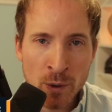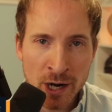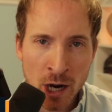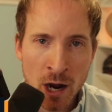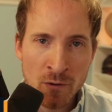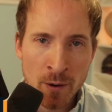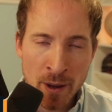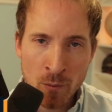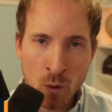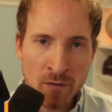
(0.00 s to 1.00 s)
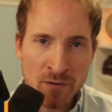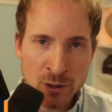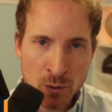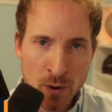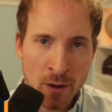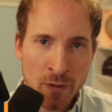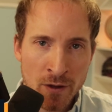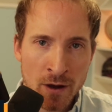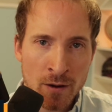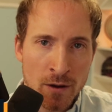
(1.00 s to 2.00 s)
know we're going to cover a bit more of this throughout
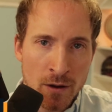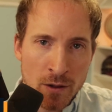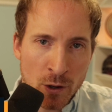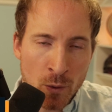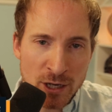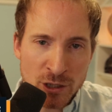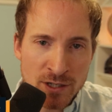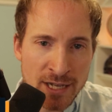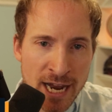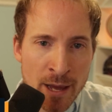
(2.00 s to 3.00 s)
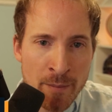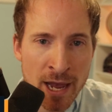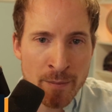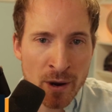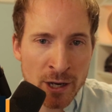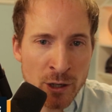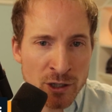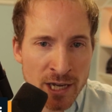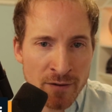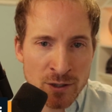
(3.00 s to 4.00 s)
the questions in AMA, but can you
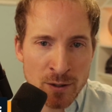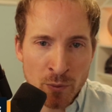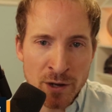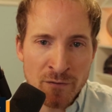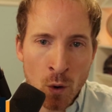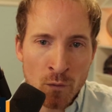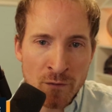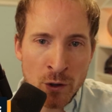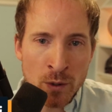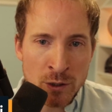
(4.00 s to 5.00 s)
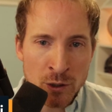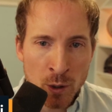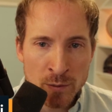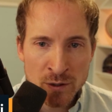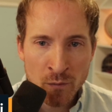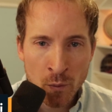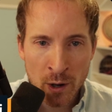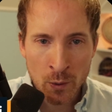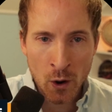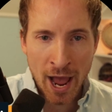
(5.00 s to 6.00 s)
just give us a brief overview in terms of
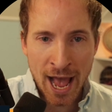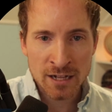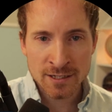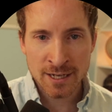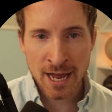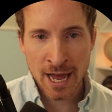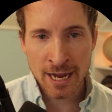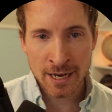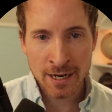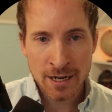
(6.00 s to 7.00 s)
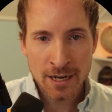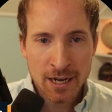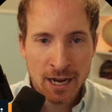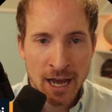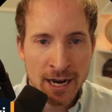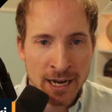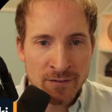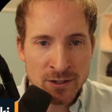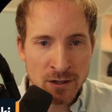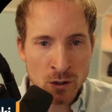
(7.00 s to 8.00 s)
where we're at today and kind of
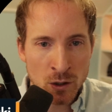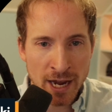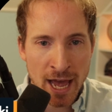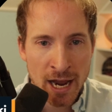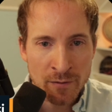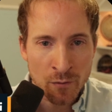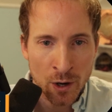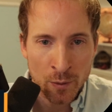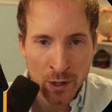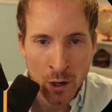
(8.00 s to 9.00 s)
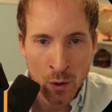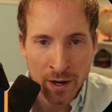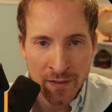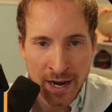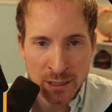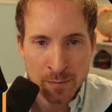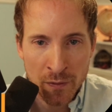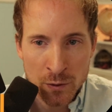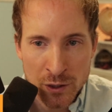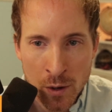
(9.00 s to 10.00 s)
give us a little look ahead of where we're going in the next
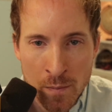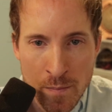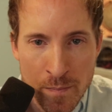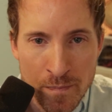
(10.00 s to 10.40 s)
month or so?